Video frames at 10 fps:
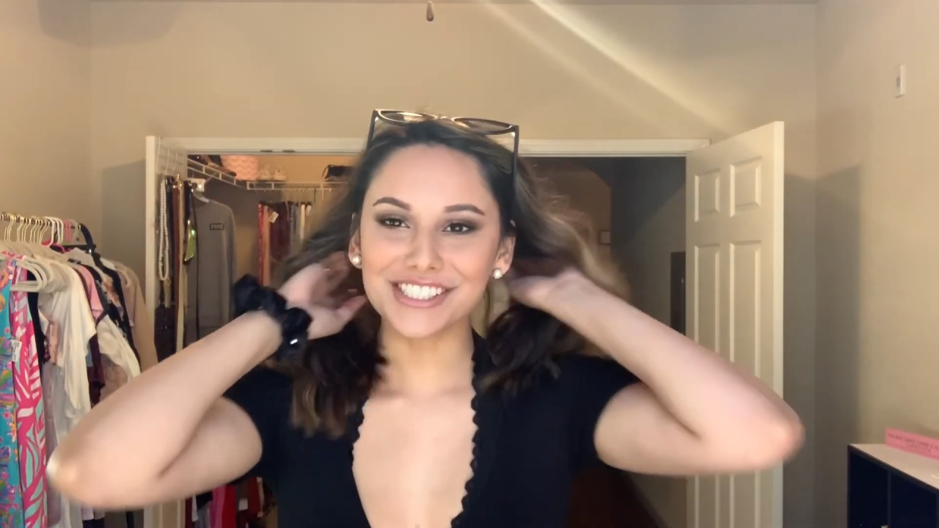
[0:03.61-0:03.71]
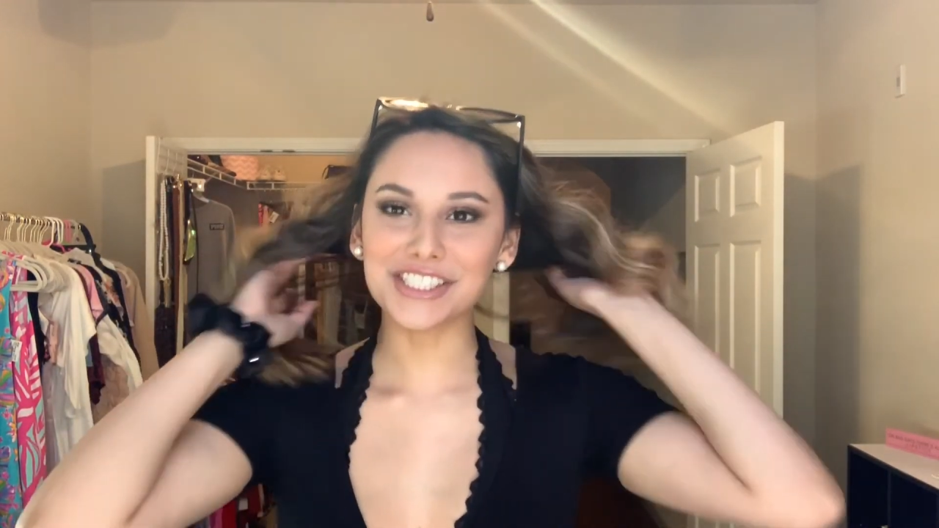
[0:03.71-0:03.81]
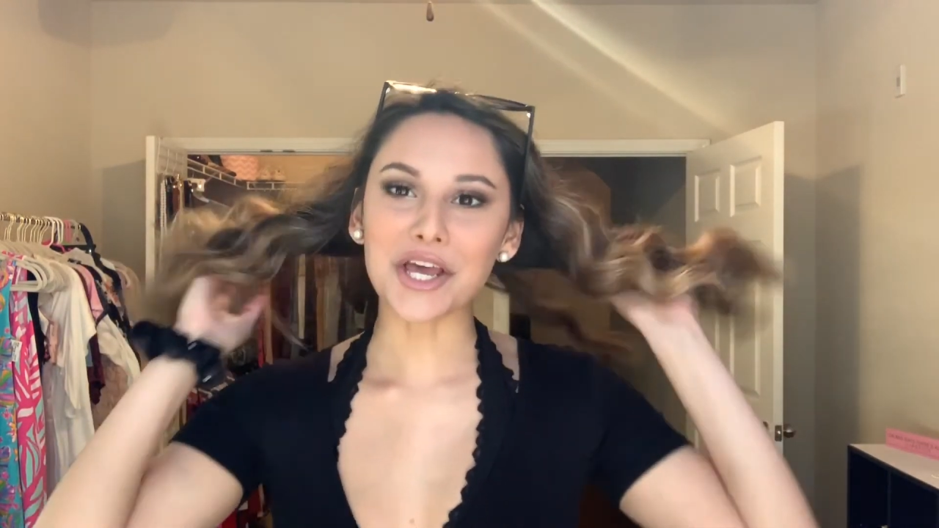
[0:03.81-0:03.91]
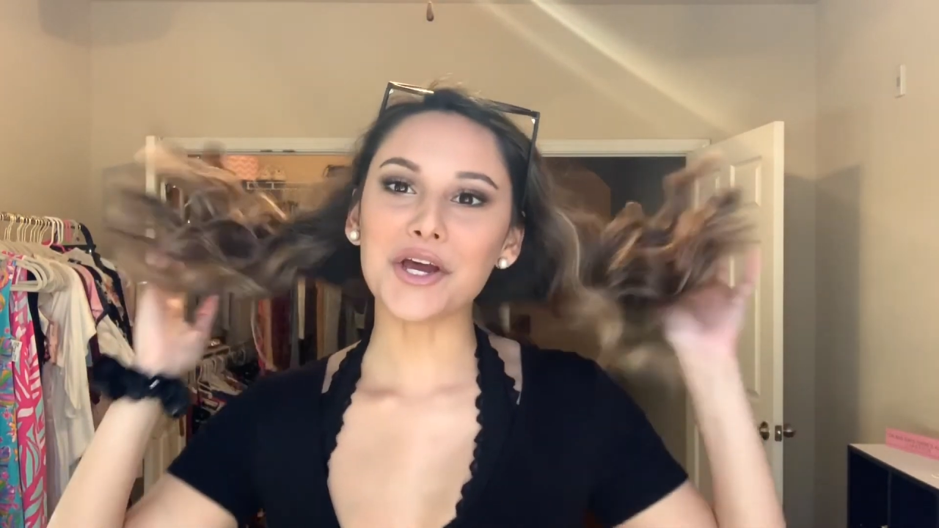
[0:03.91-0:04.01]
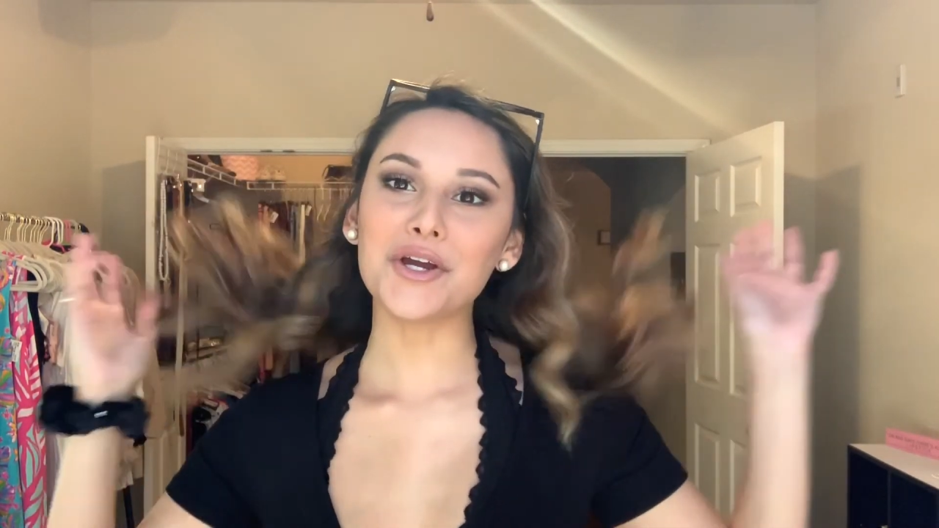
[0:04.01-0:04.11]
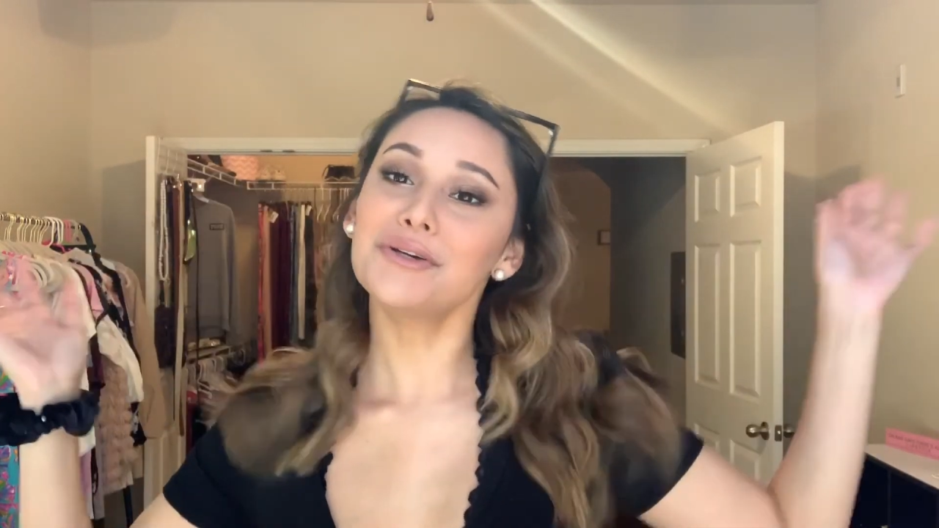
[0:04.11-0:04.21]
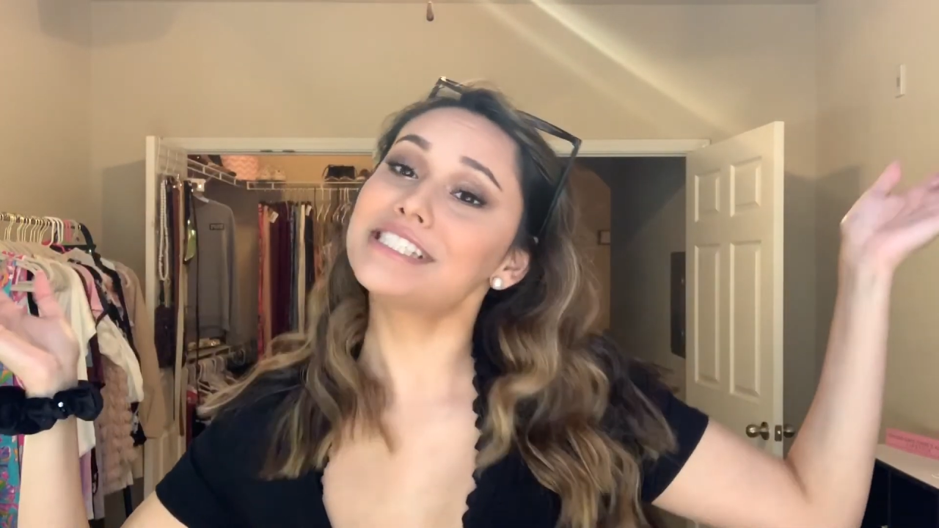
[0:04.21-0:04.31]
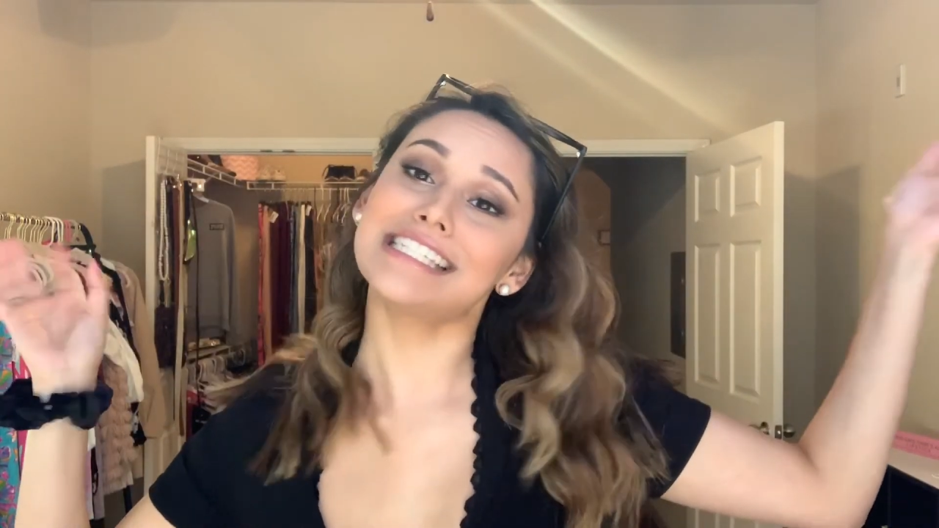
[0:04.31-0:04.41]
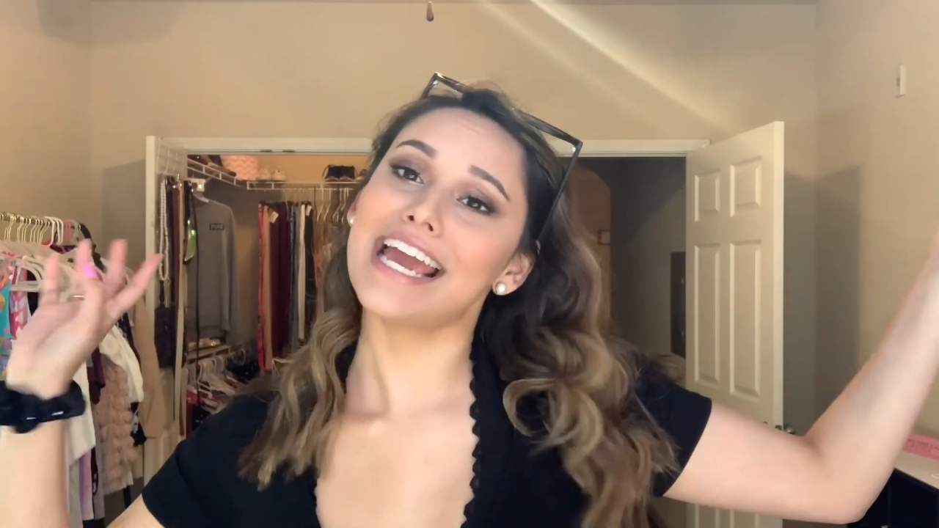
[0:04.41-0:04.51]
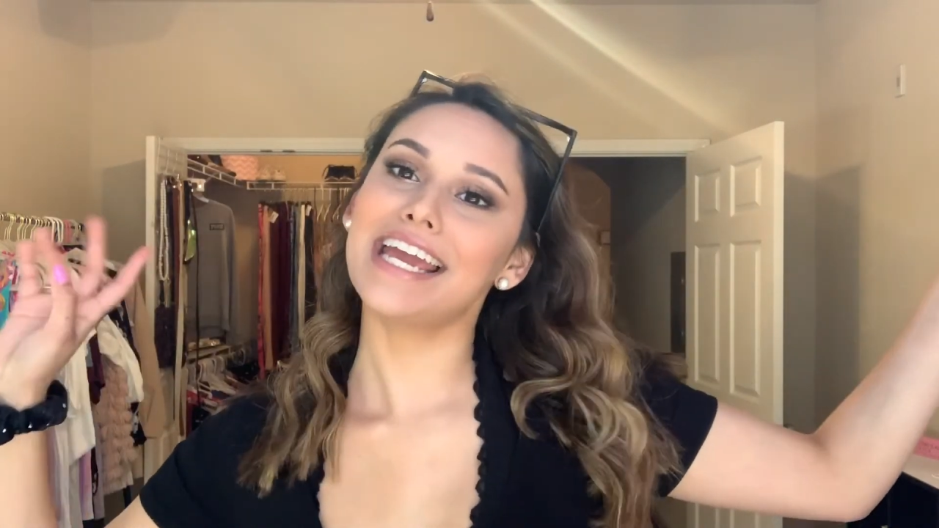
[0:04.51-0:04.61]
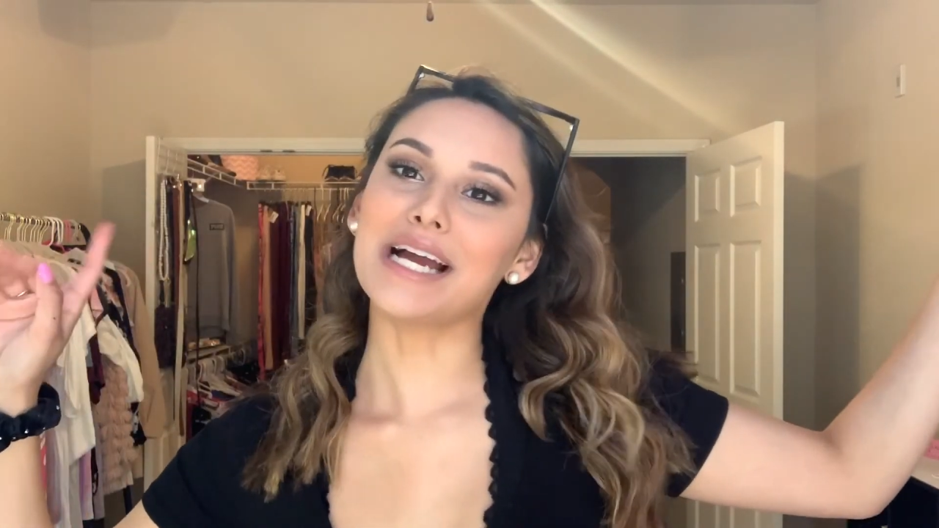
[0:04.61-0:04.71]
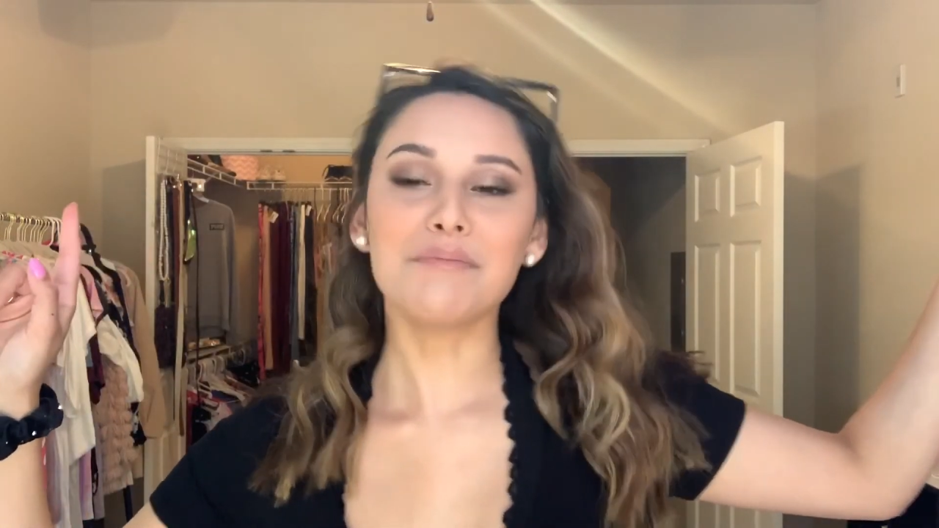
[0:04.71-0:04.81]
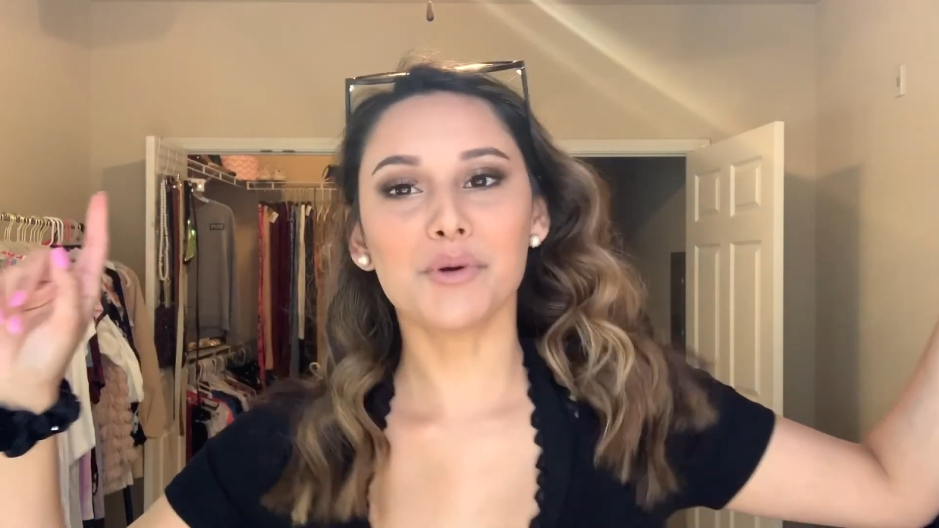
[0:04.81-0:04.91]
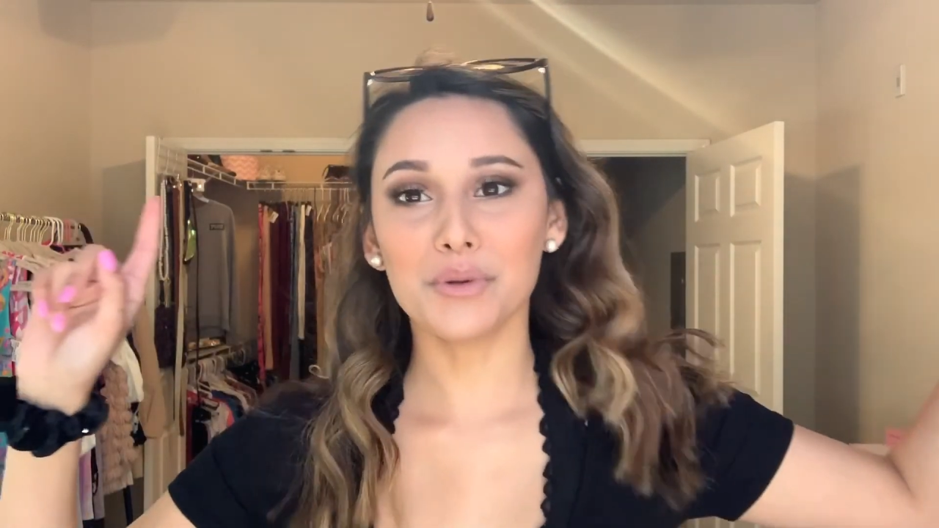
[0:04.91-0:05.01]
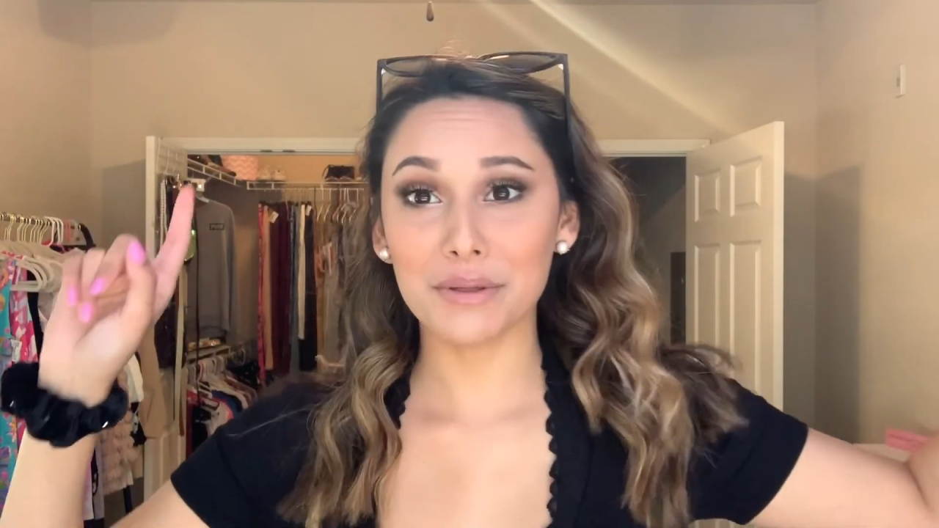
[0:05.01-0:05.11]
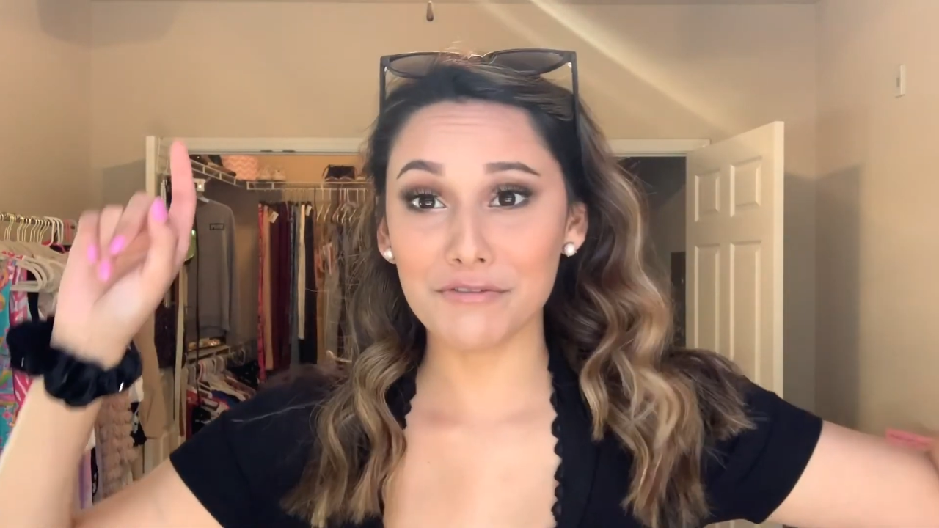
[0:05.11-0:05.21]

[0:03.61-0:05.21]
So today I'm going to